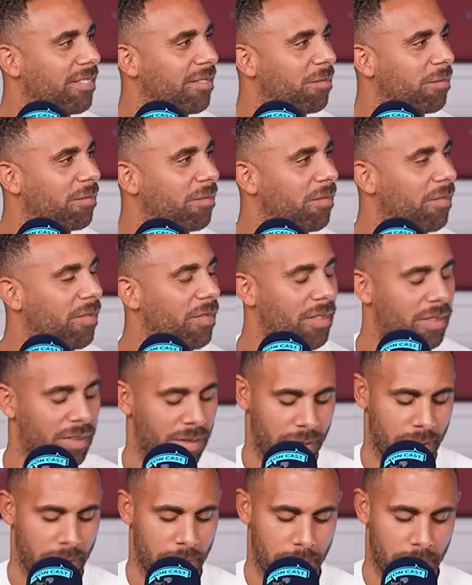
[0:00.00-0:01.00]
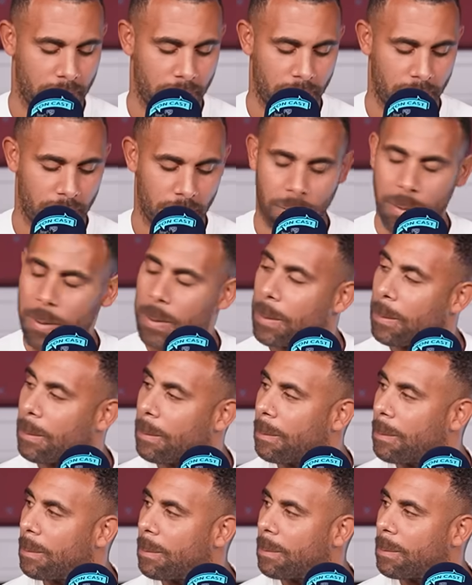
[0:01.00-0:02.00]

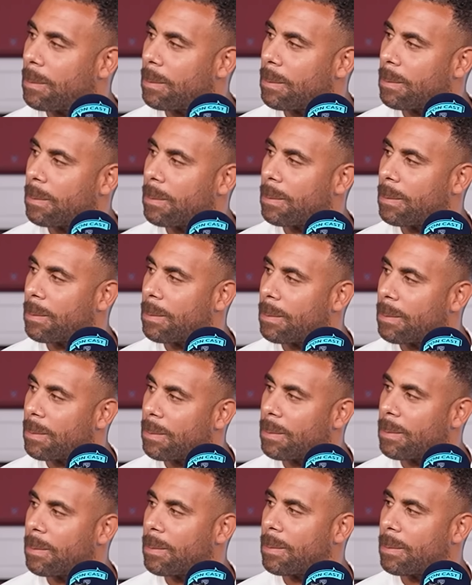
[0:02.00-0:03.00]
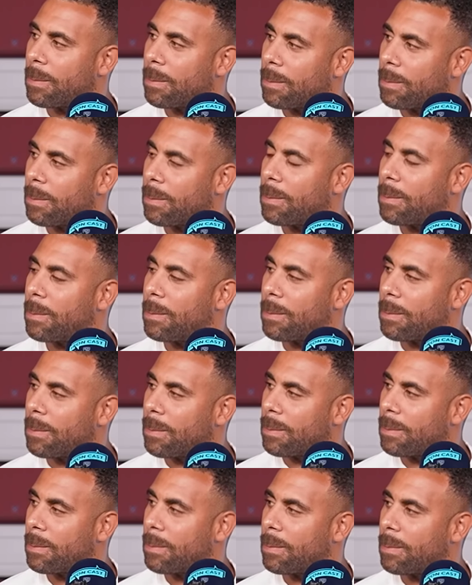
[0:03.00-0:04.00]

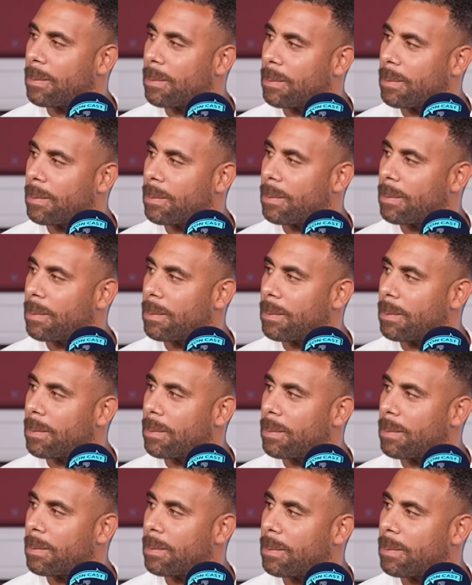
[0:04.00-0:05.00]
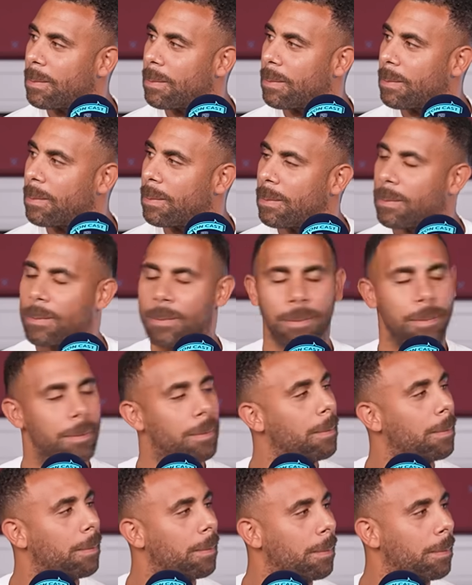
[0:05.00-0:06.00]

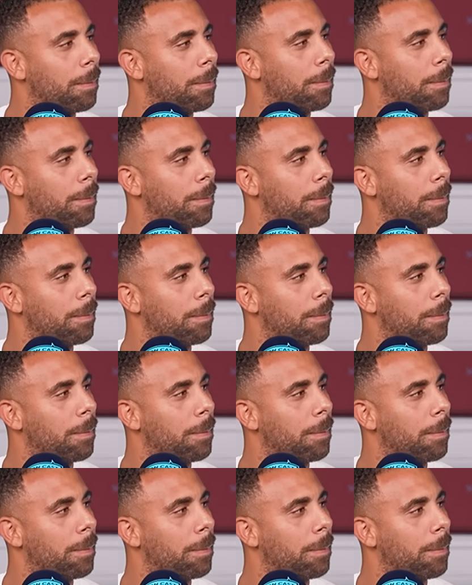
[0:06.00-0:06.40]
No words are spoken by the person on screen.